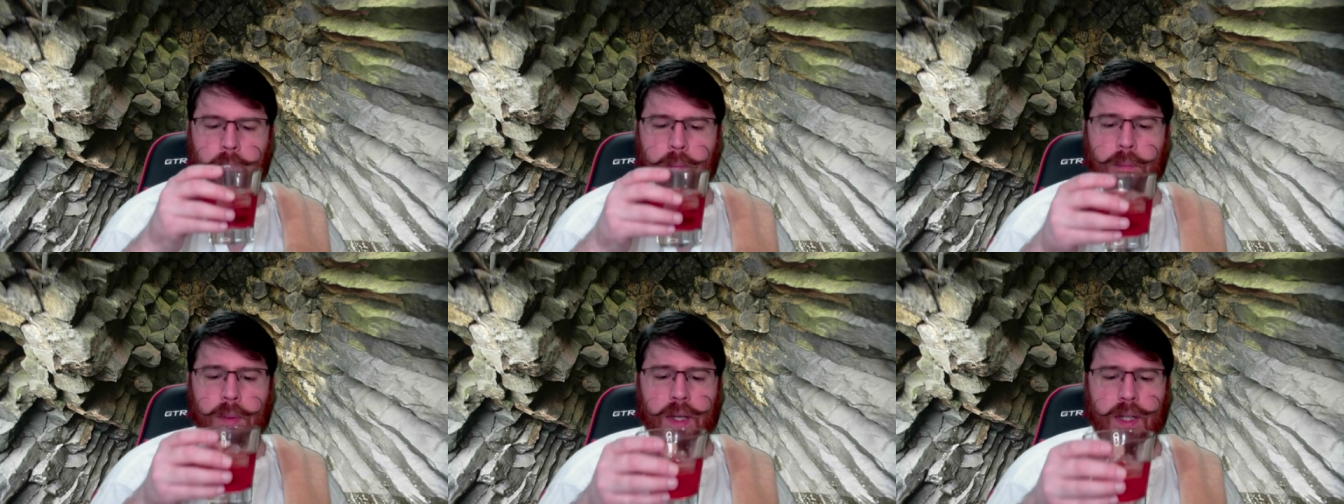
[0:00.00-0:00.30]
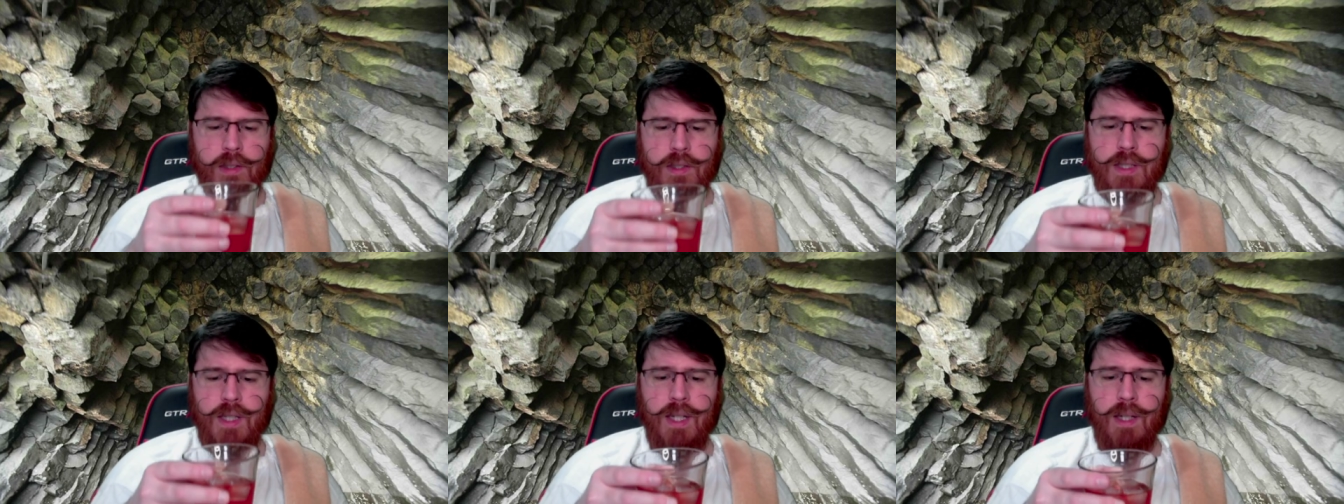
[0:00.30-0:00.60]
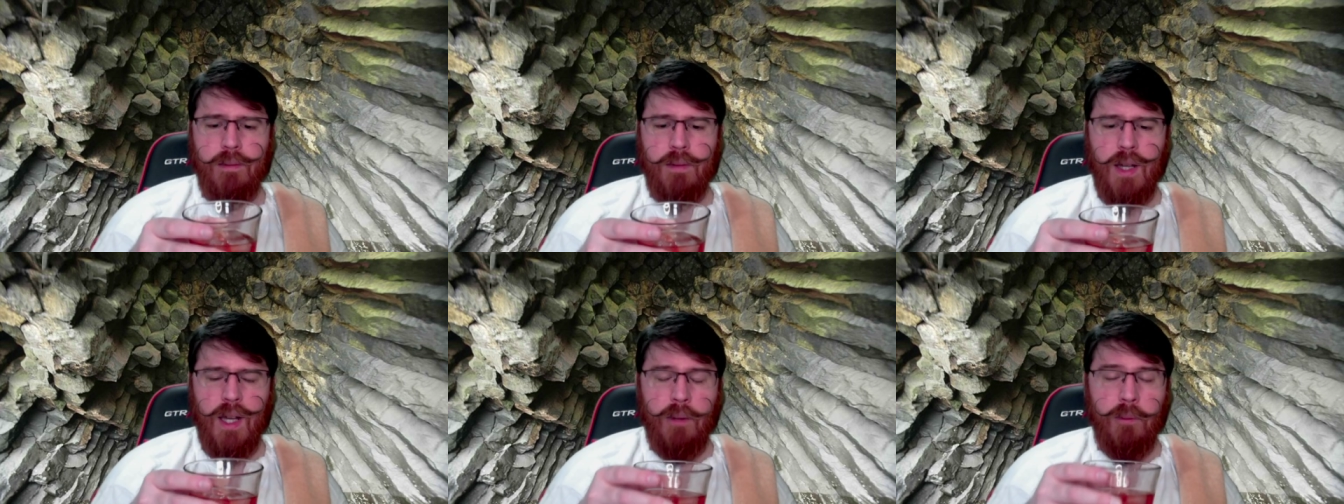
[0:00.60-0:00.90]
But
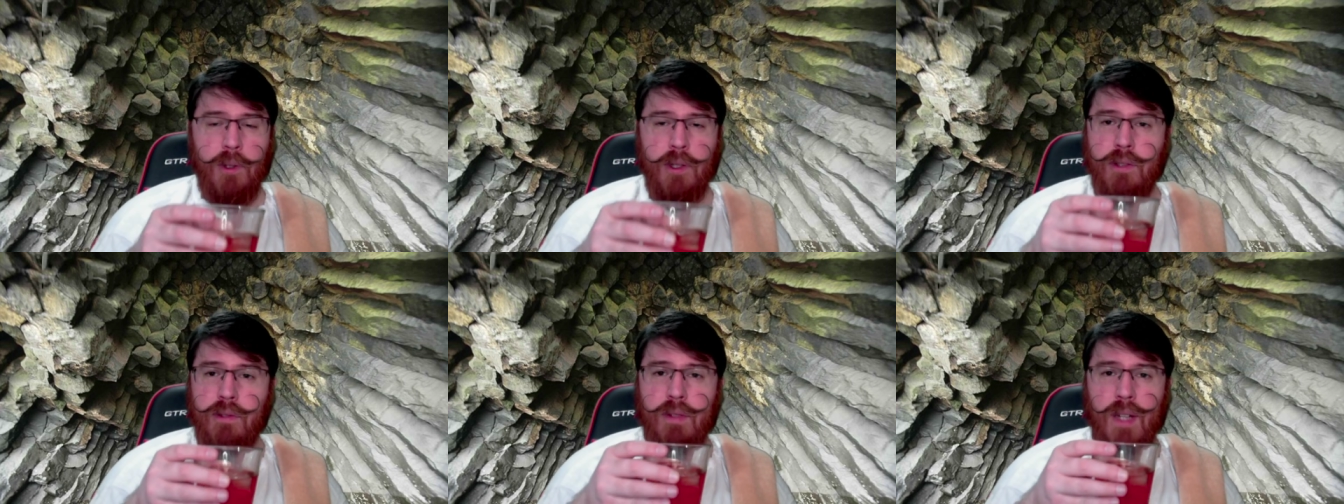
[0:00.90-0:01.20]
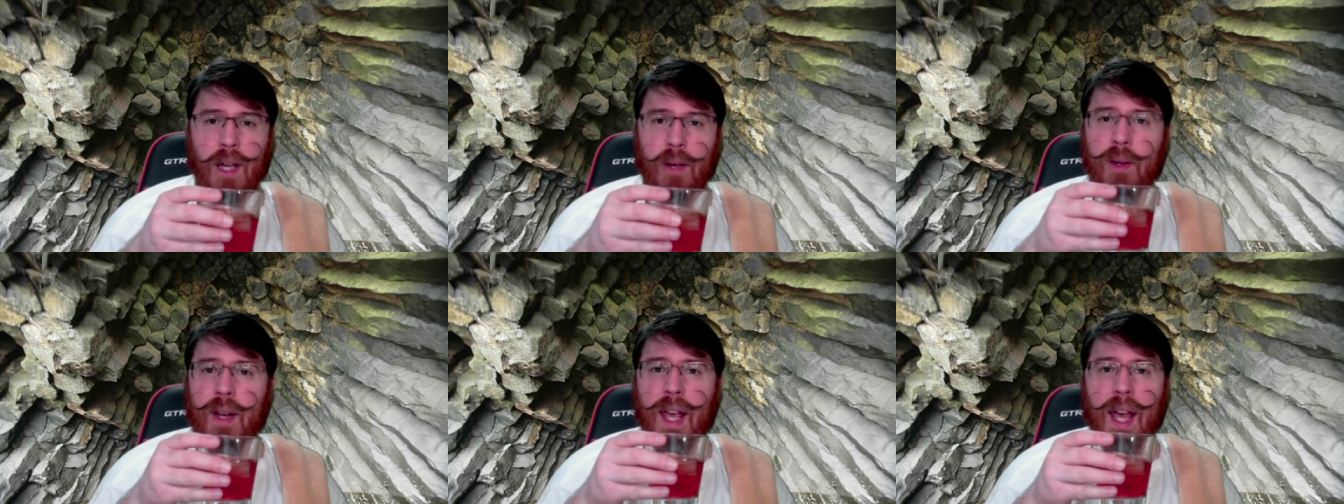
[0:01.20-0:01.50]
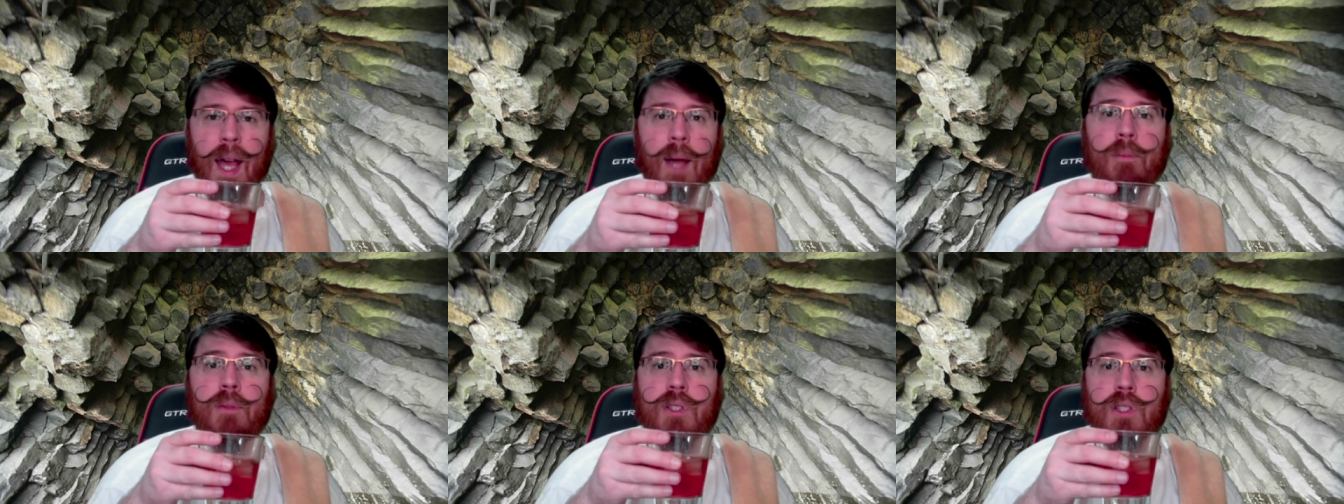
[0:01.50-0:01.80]
um, I would I would
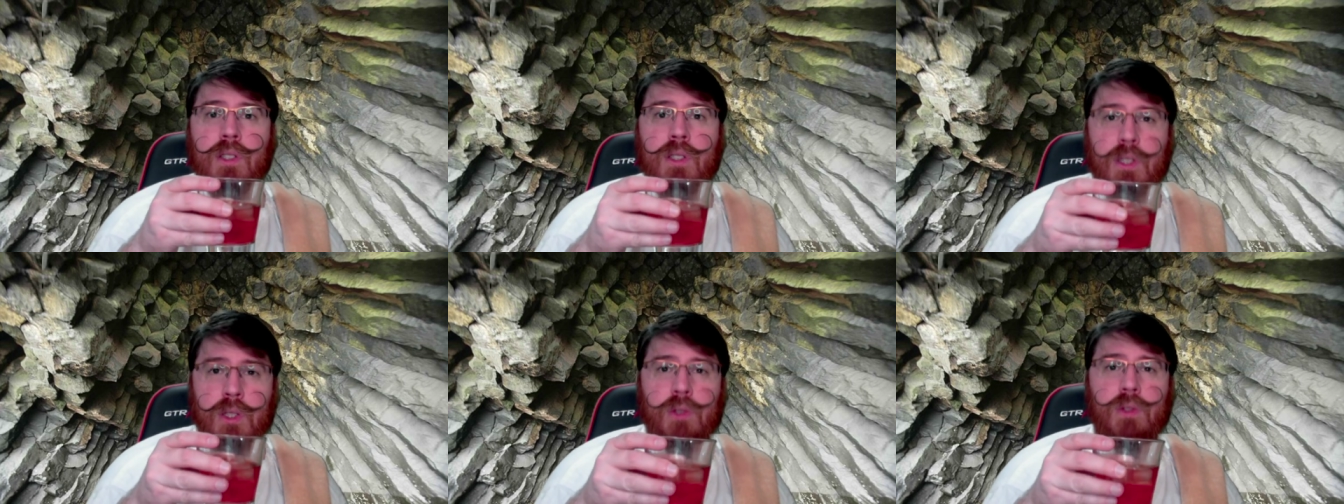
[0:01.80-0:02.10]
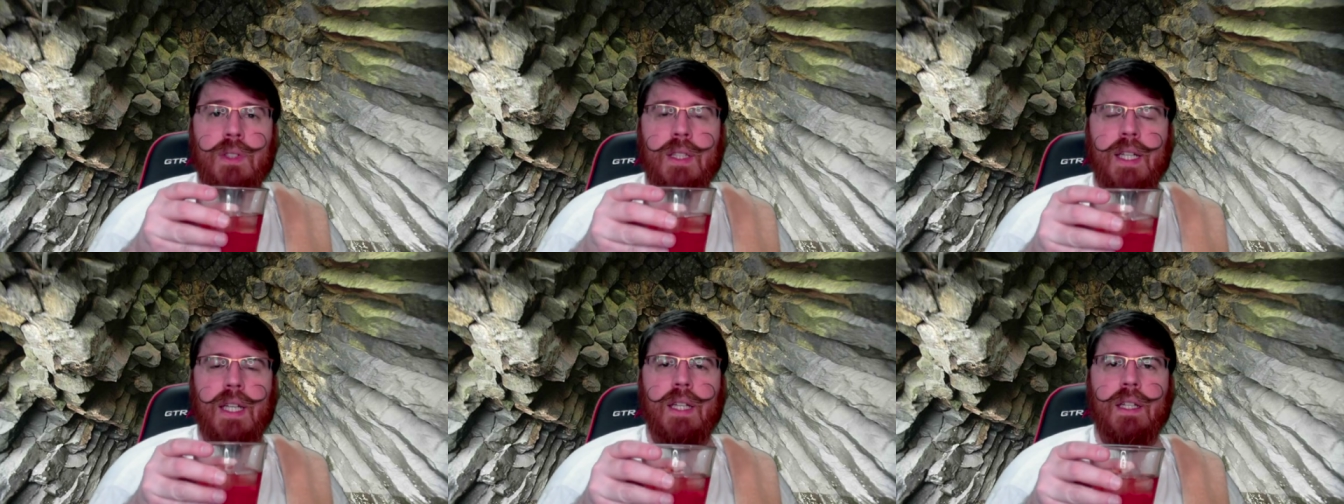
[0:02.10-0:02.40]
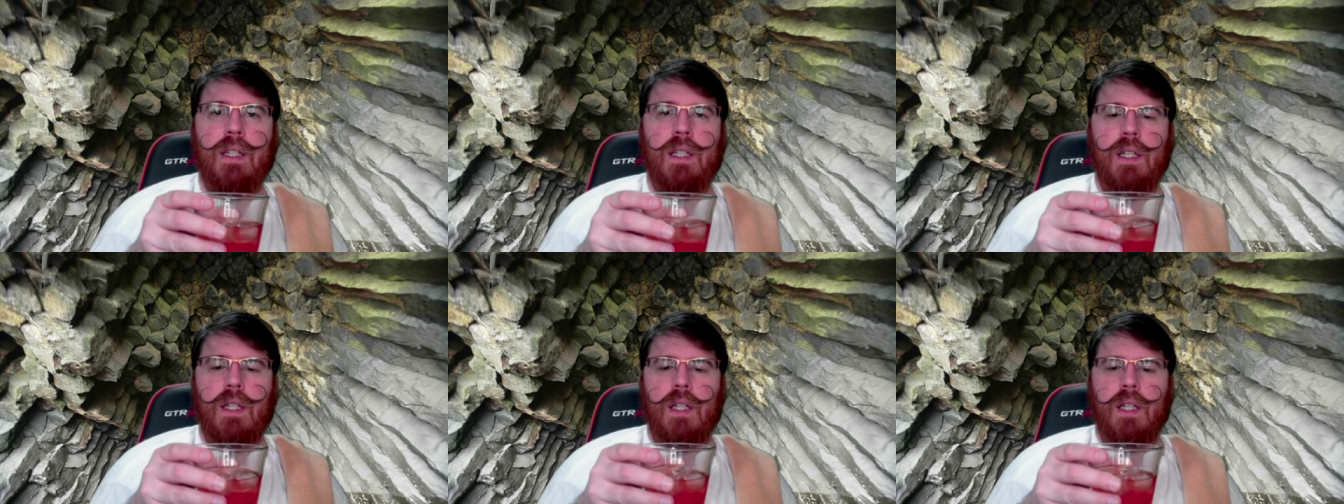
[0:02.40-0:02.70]
absolutely
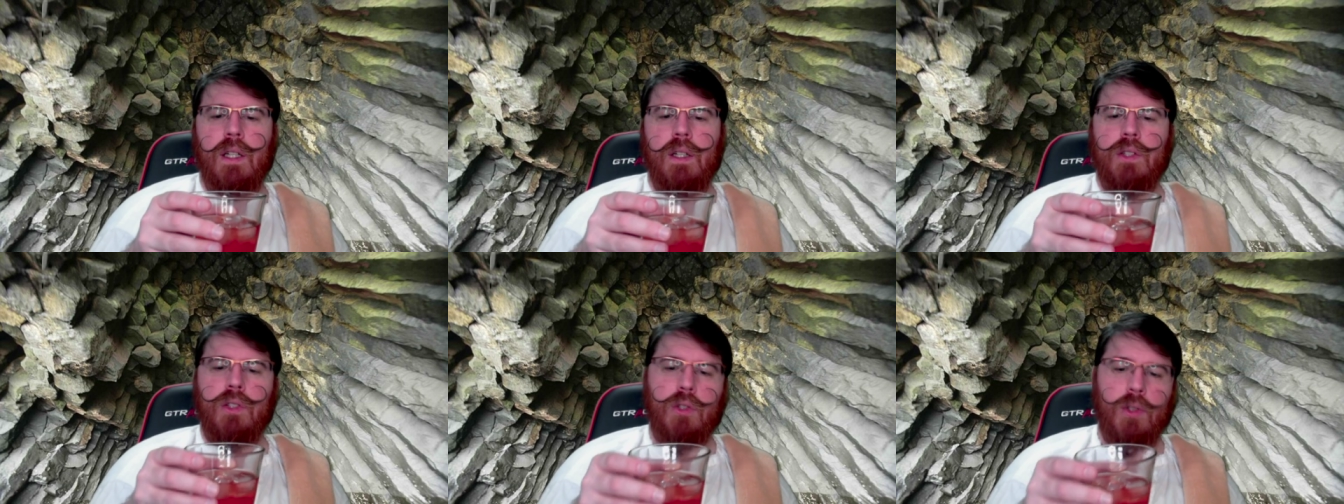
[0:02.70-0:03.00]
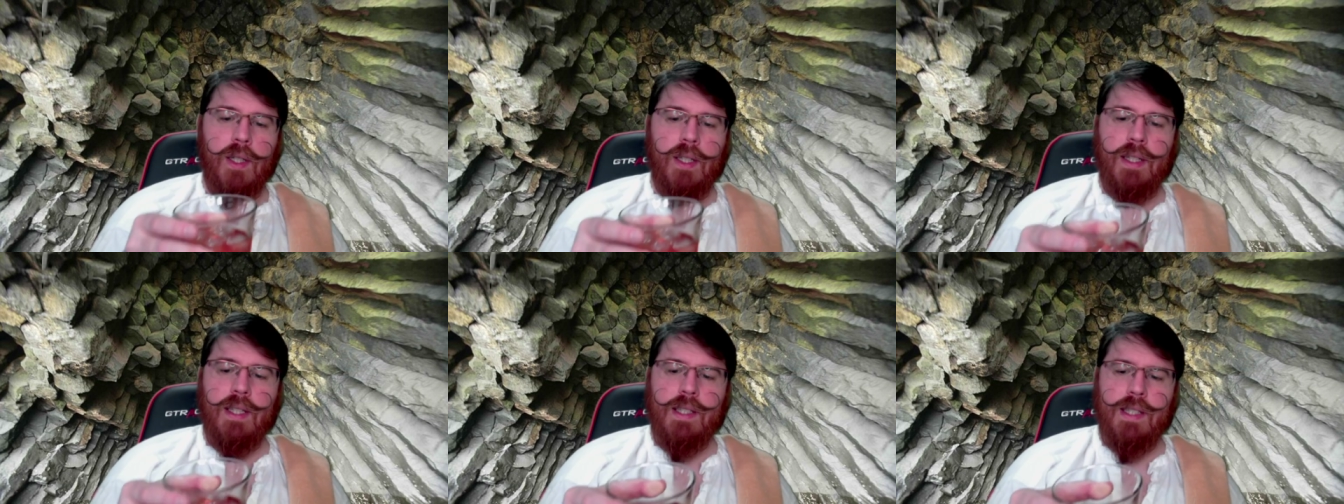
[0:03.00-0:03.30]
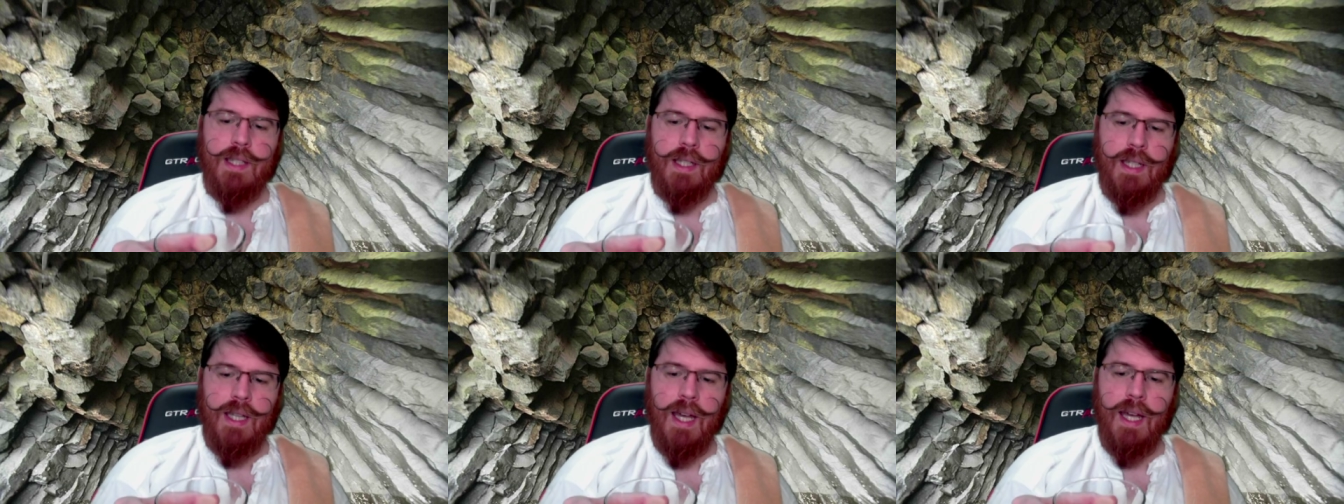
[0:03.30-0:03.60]
drink this
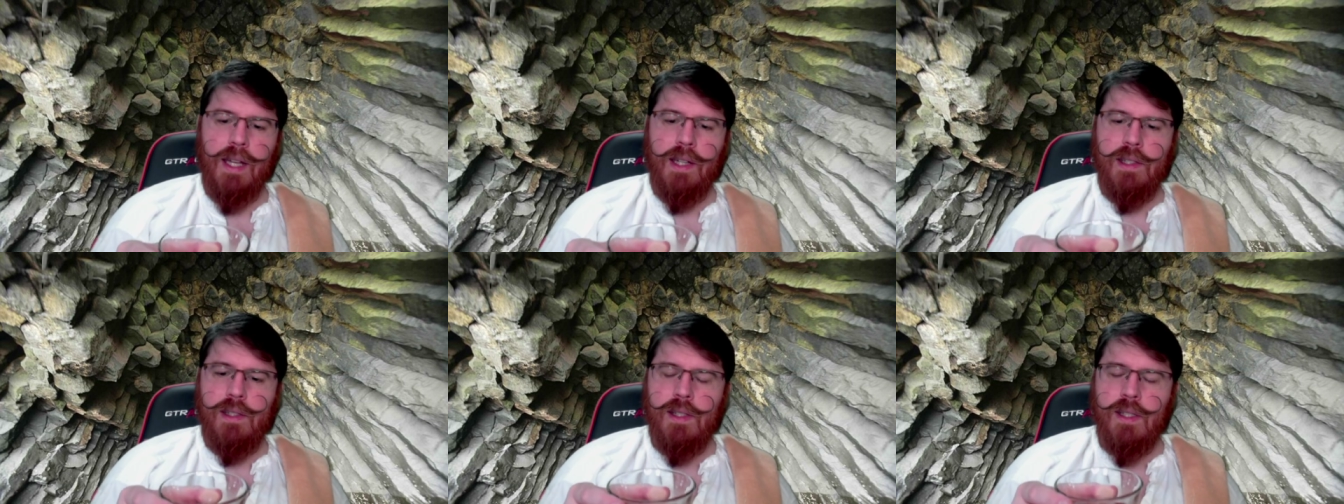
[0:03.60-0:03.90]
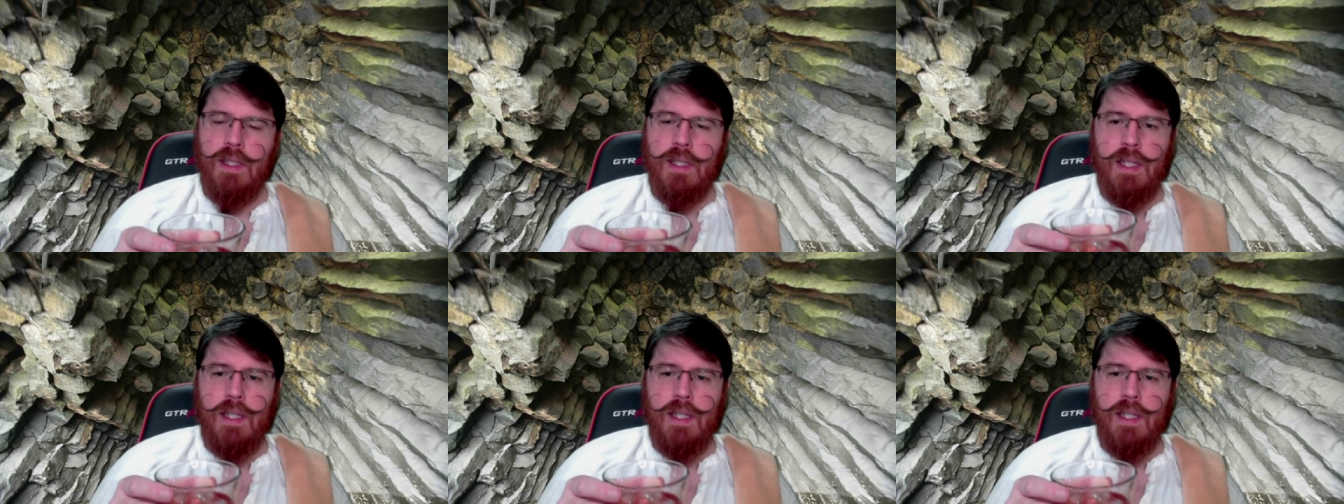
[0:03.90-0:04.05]
again